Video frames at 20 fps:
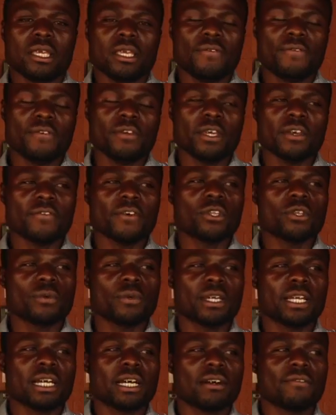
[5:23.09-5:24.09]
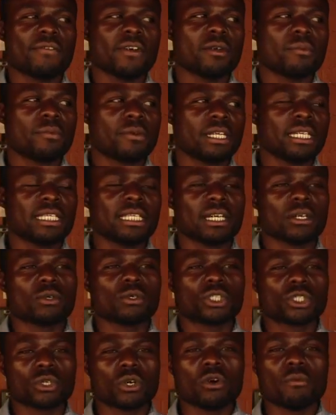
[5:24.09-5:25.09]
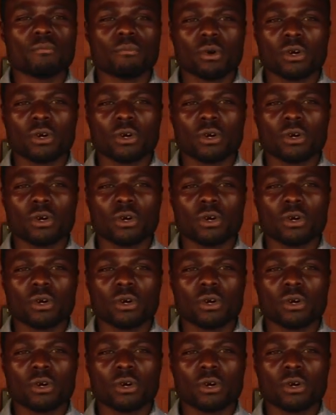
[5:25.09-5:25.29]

If you ever to make a vibrator, could you come